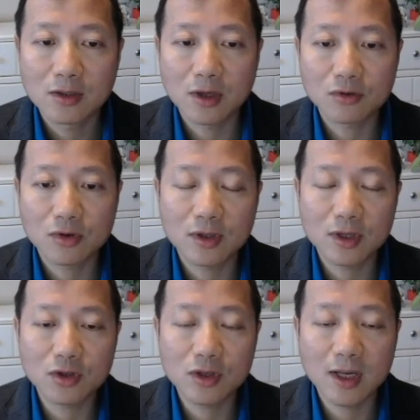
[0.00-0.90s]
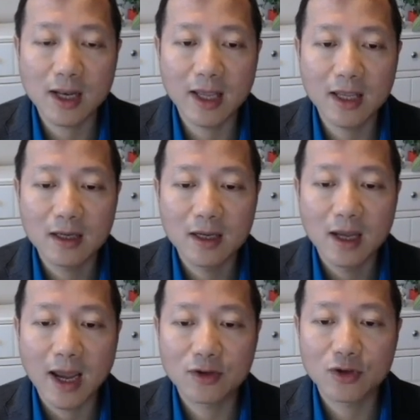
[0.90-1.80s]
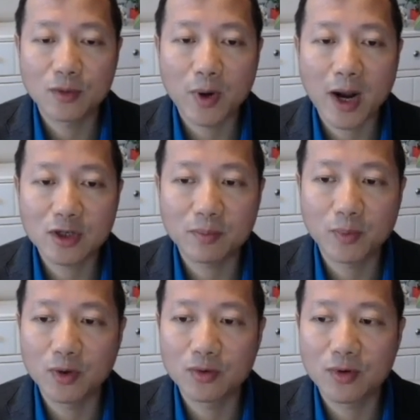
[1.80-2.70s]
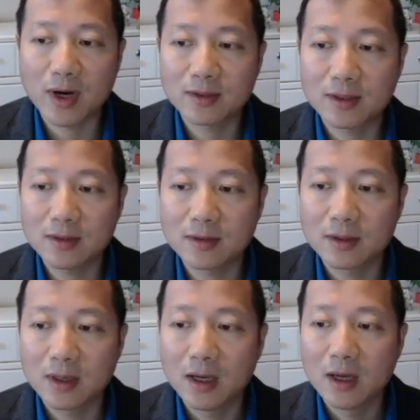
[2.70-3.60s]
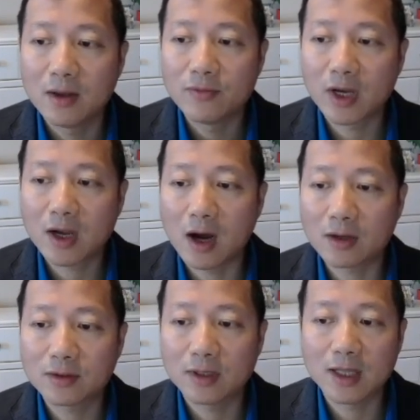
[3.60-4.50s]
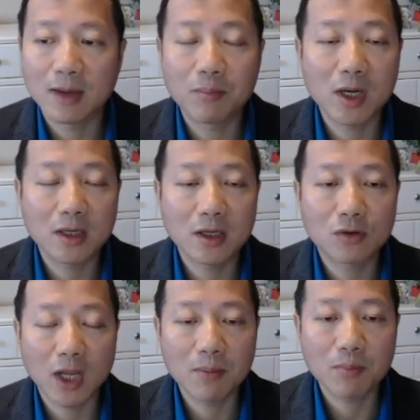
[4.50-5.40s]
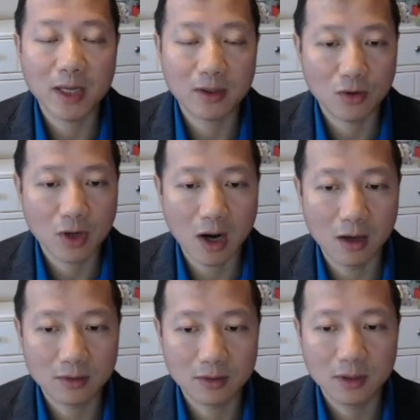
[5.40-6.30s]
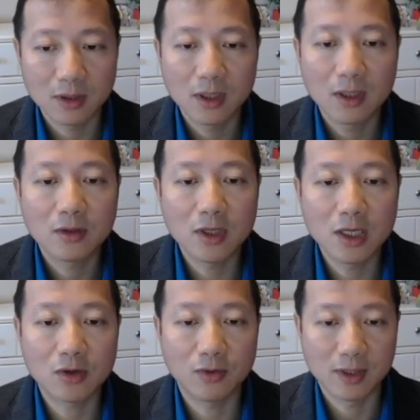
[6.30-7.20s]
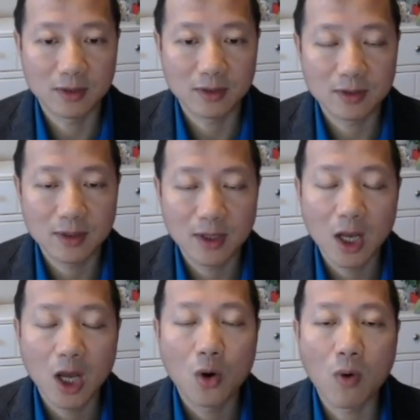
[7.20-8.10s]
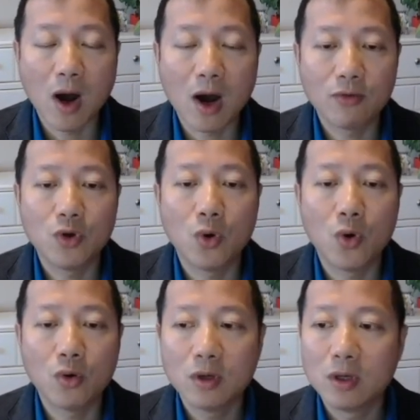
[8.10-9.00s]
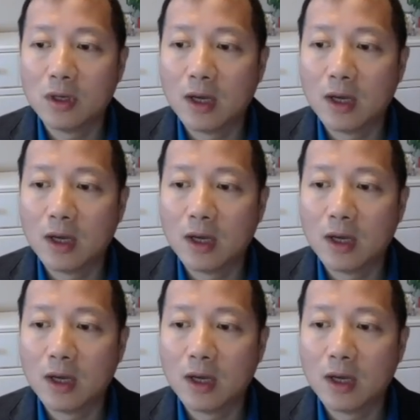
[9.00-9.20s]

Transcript: So traditionally, as your project progresses, the ability to impact your cost decreases, while your